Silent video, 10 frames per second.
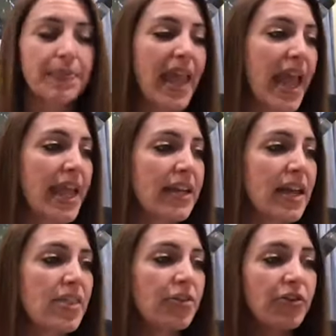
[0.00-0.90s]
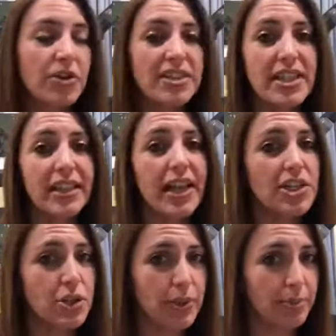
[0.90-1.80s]
And the first thing that I
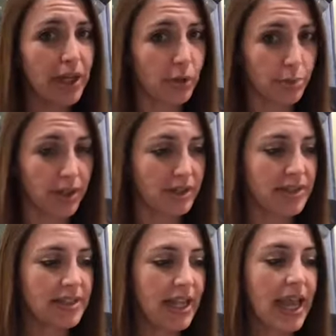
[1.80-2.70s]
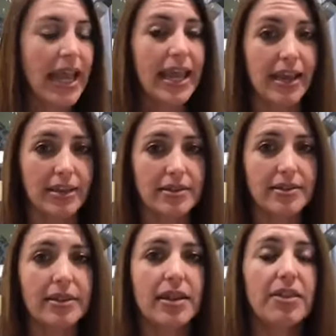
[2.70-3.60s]
do in my notebooks
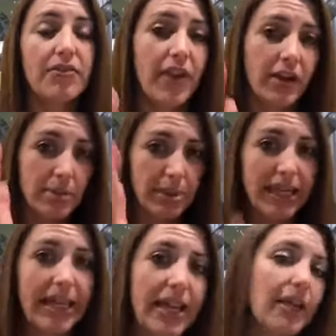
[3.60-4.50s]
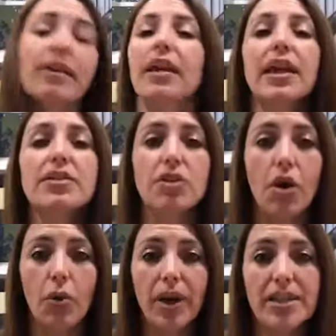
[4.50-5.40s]
is the very beginning is
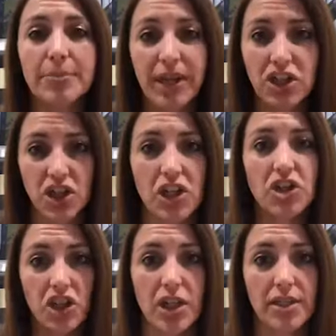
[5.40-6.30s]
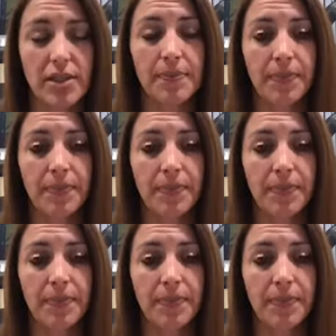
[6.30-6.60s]
always my cheat sheet.